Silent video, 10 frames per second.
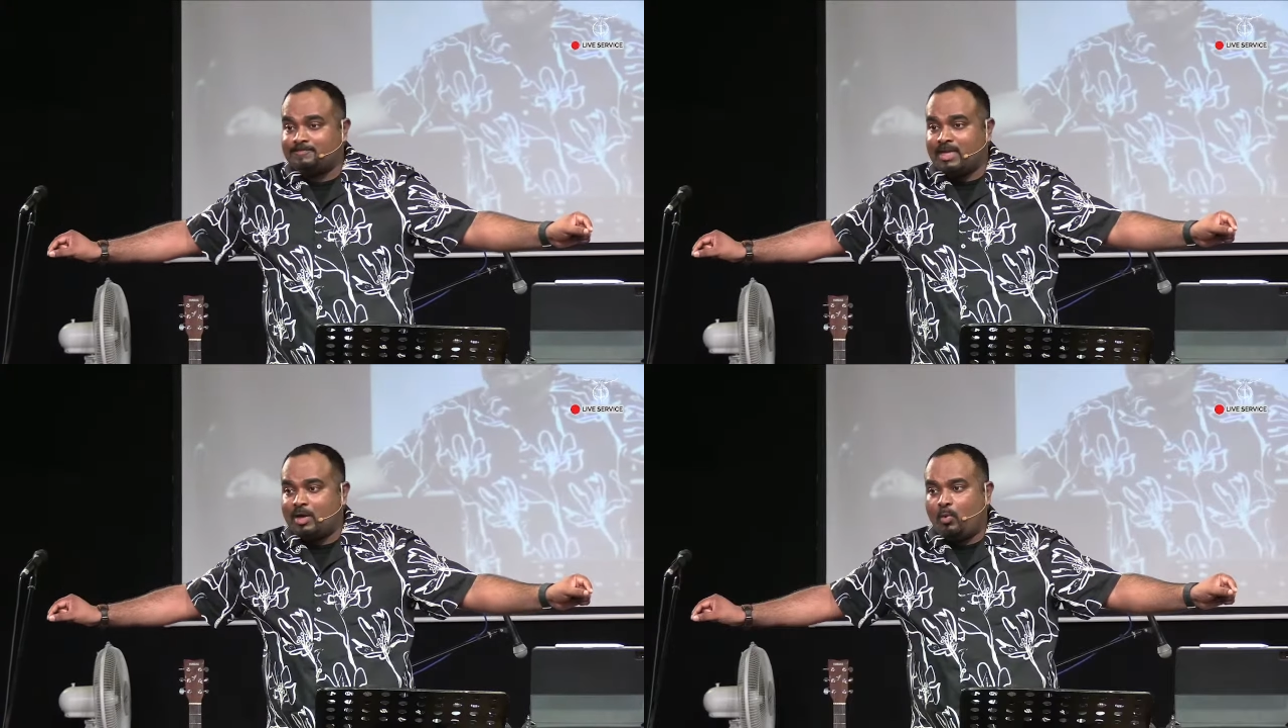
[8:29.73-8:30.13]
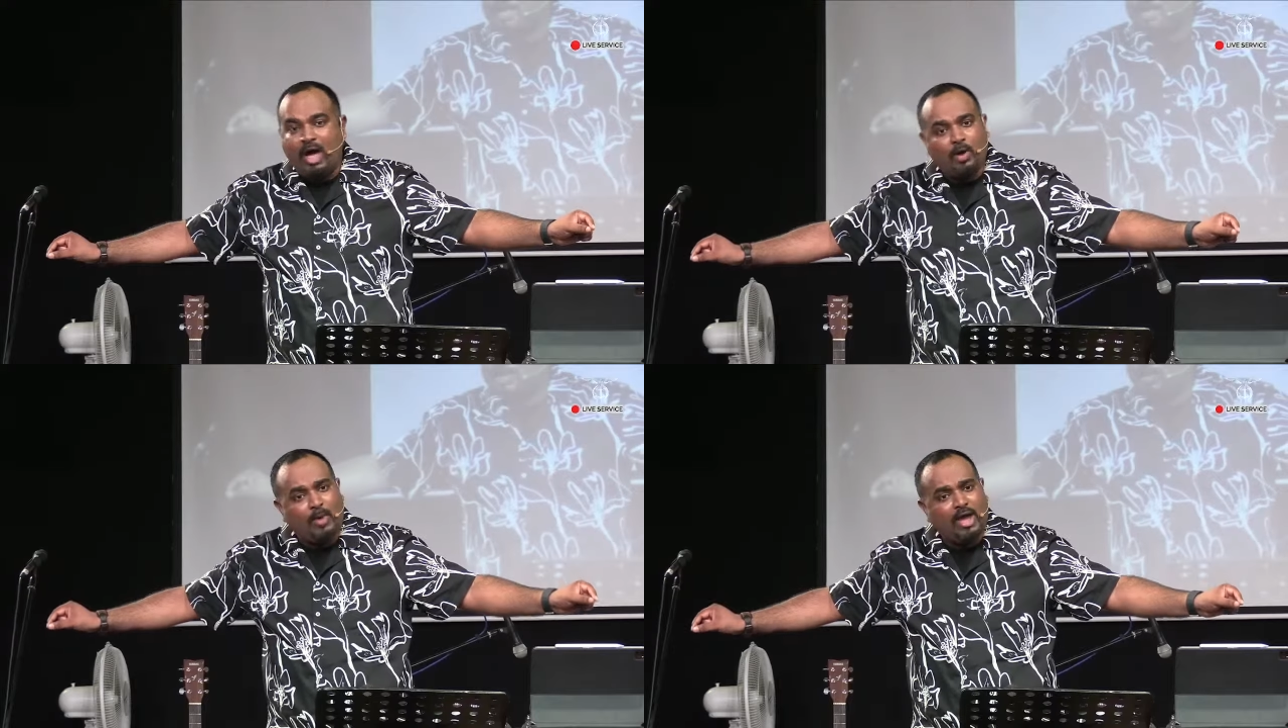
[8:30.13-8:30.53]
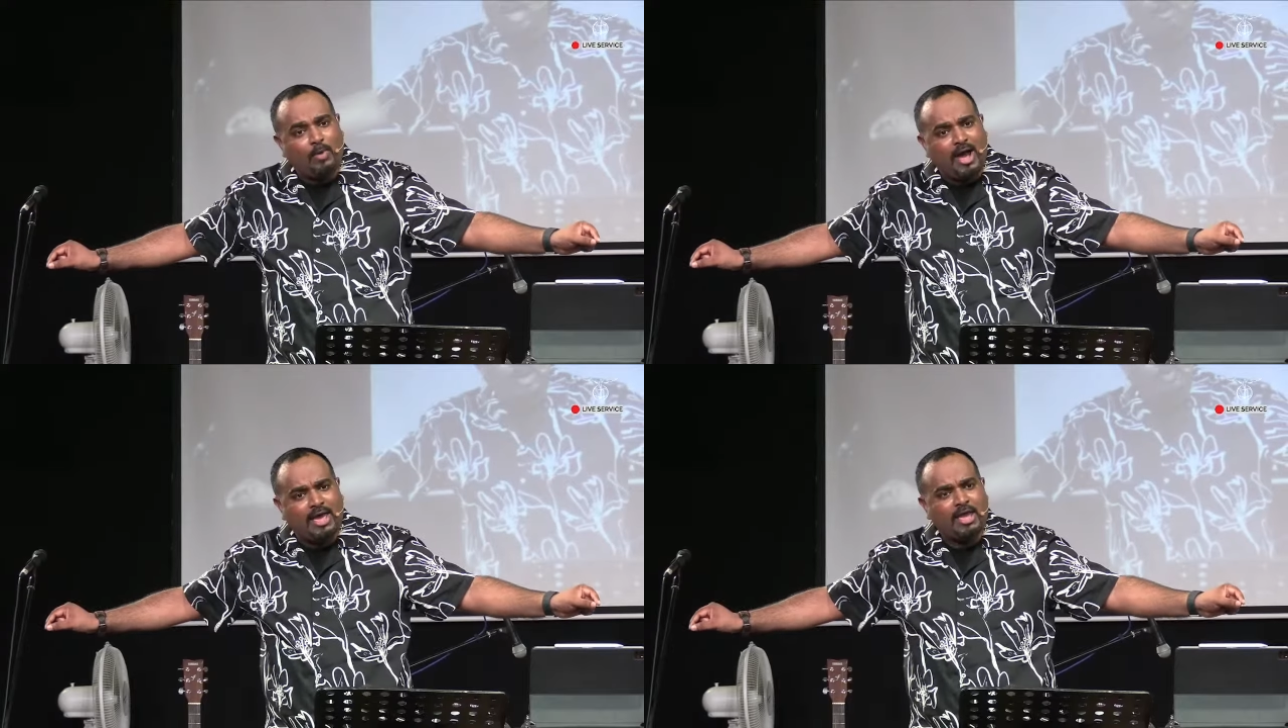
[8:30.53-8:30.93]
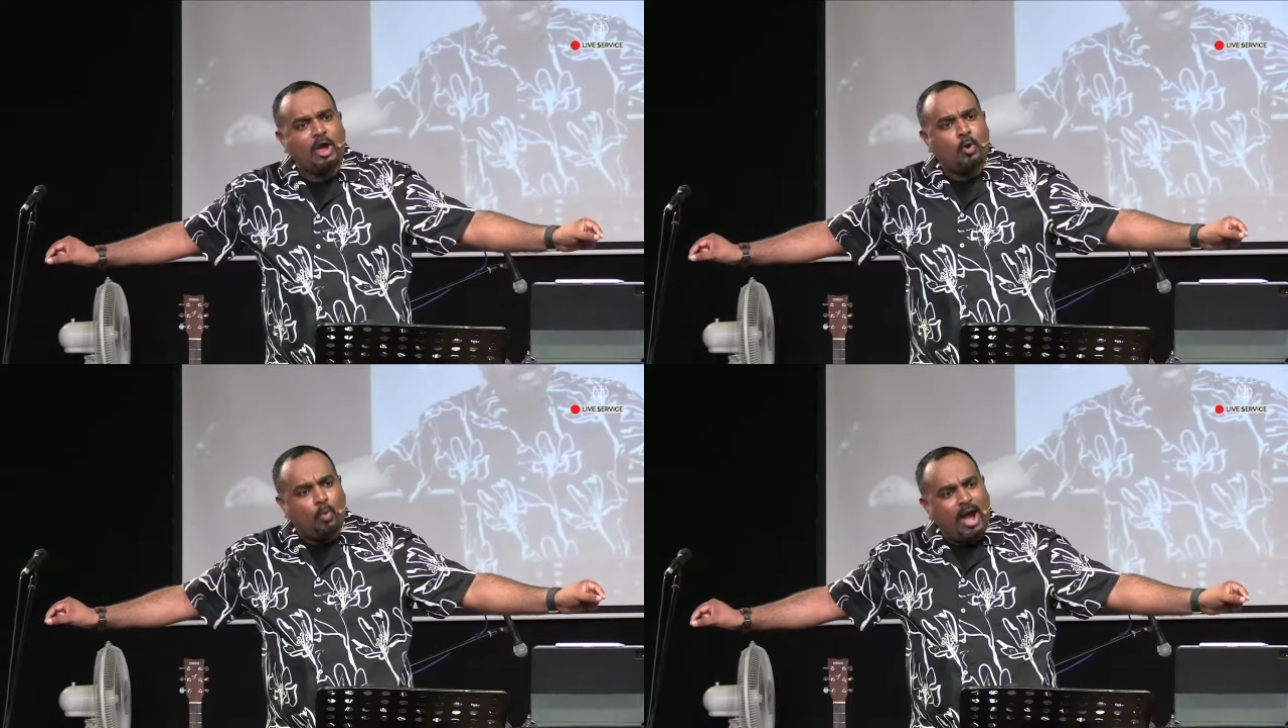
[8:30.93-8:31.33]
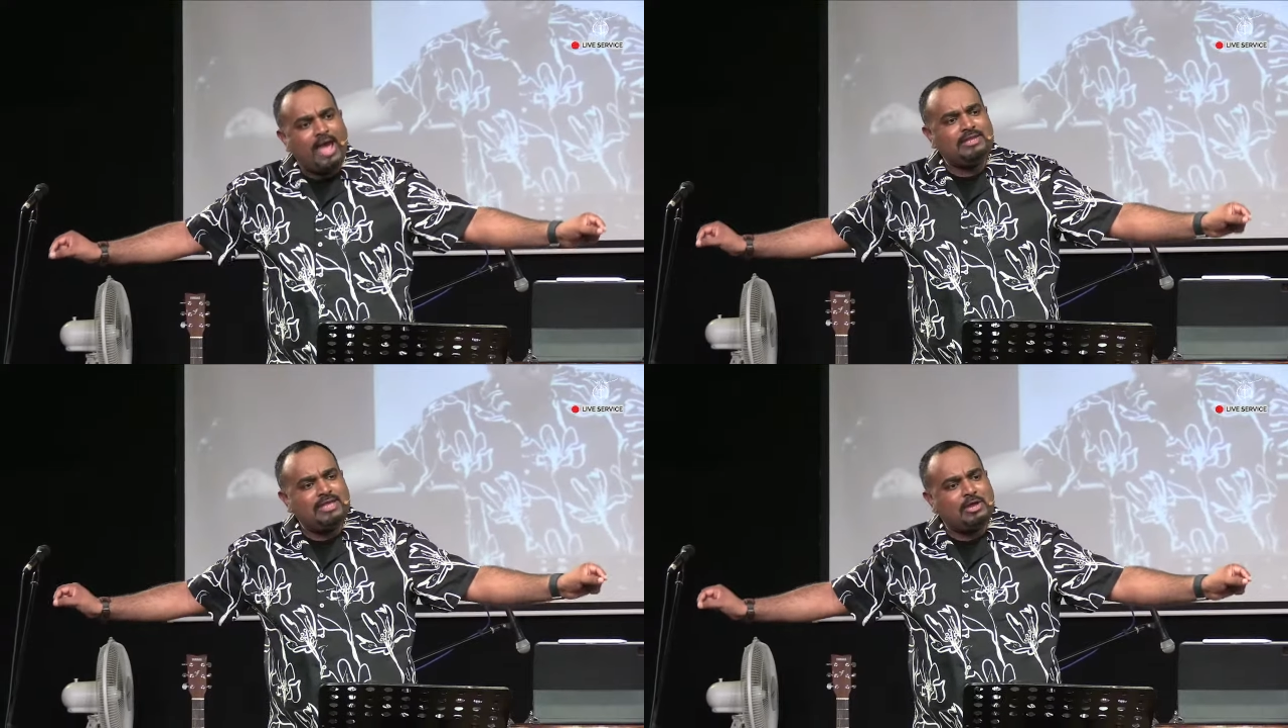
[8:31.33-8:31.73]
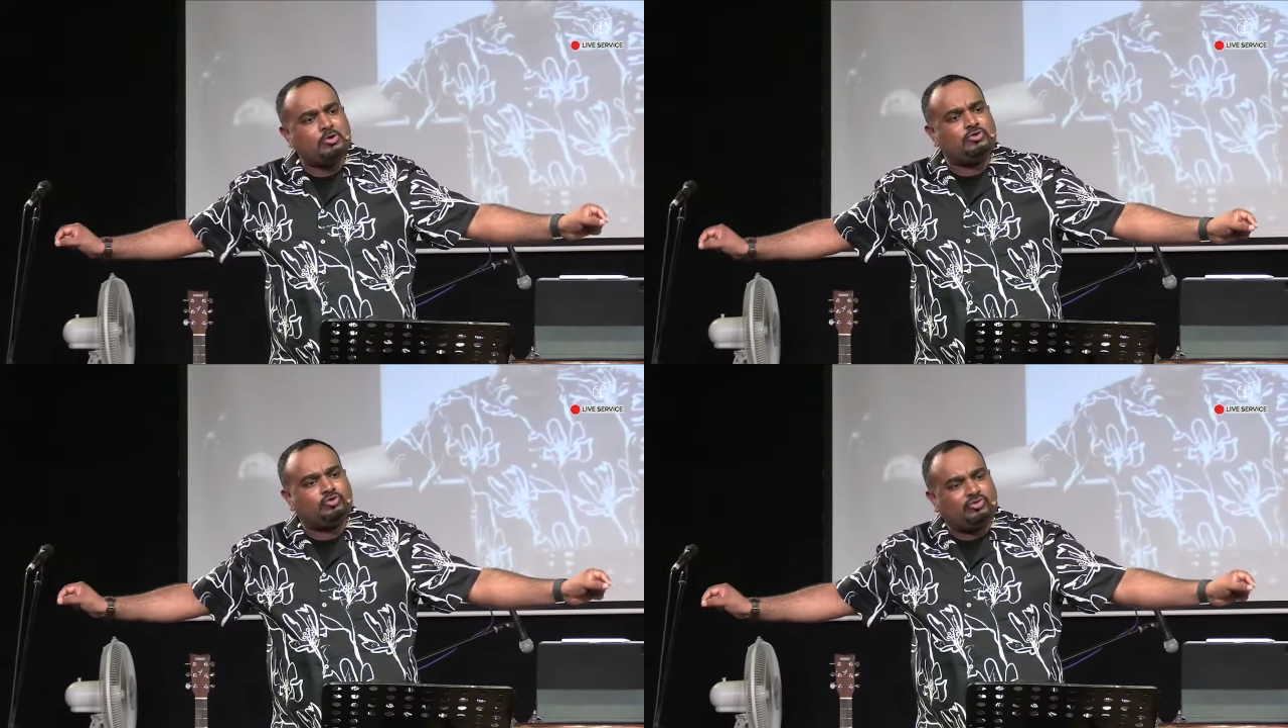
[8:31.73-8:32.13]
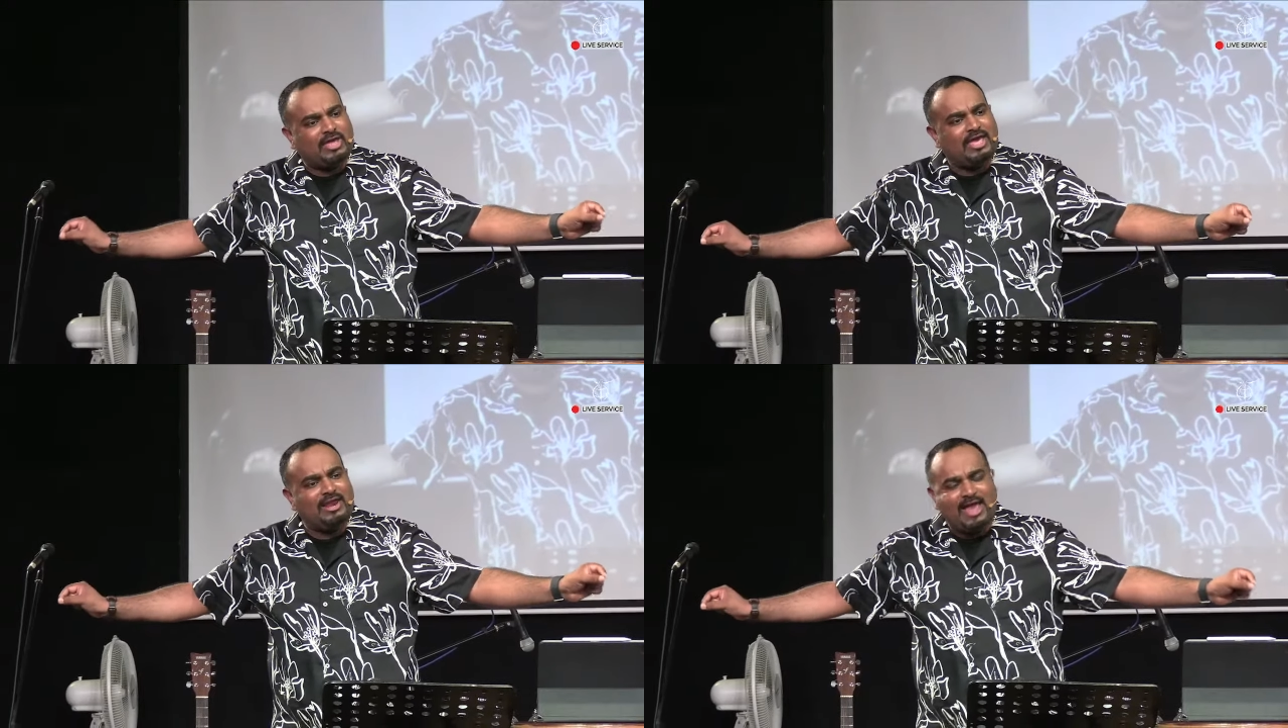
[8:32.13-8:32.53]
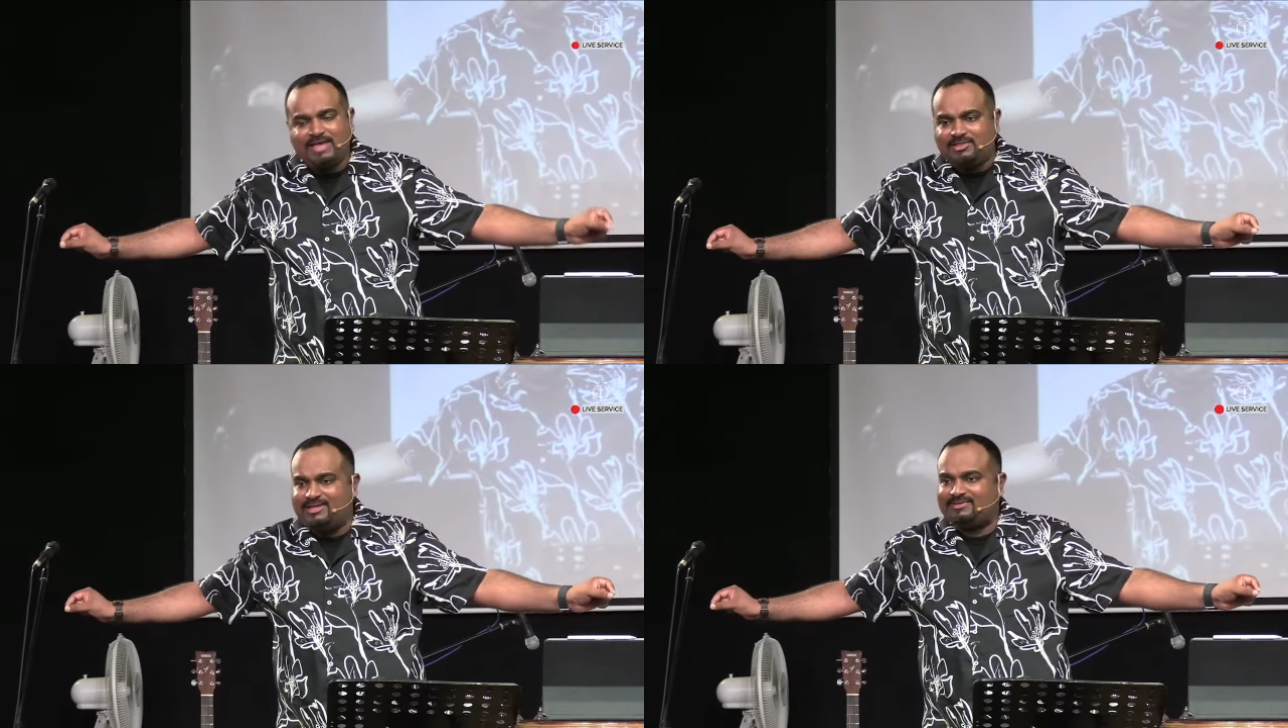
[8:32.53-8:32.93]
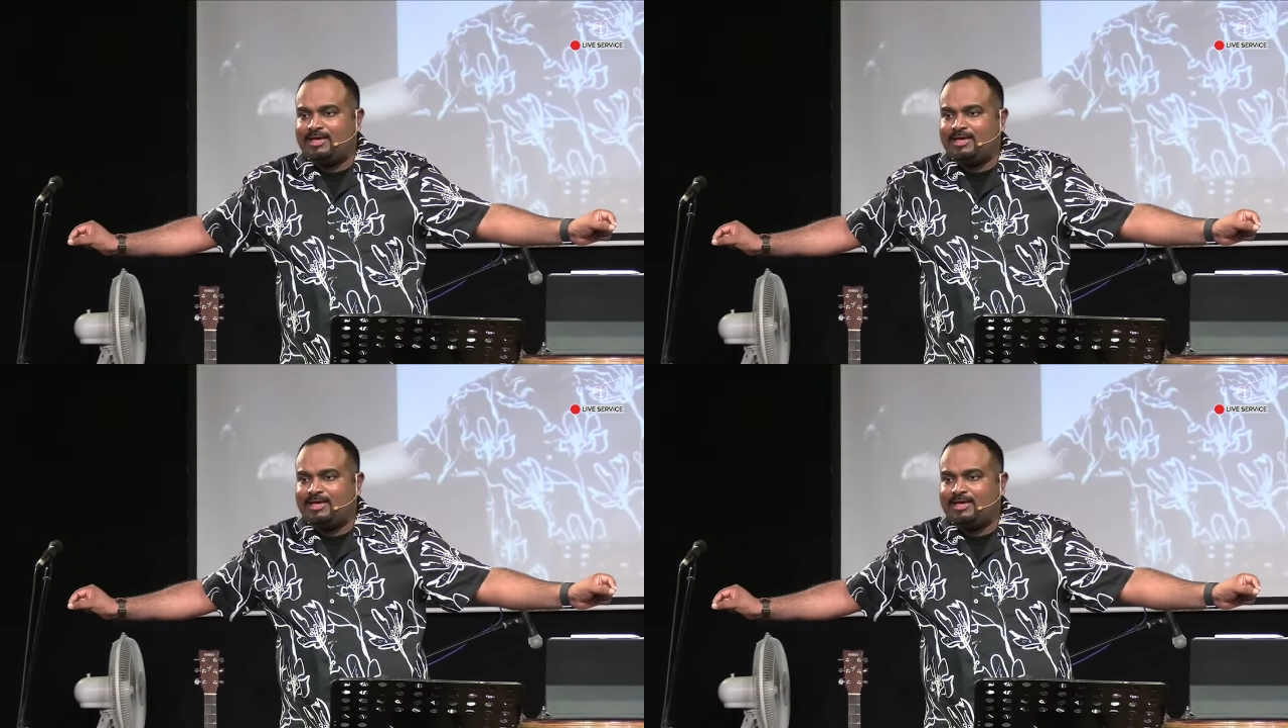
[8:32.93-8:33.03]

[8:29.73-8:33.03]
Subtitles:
Why? Why they could say like this?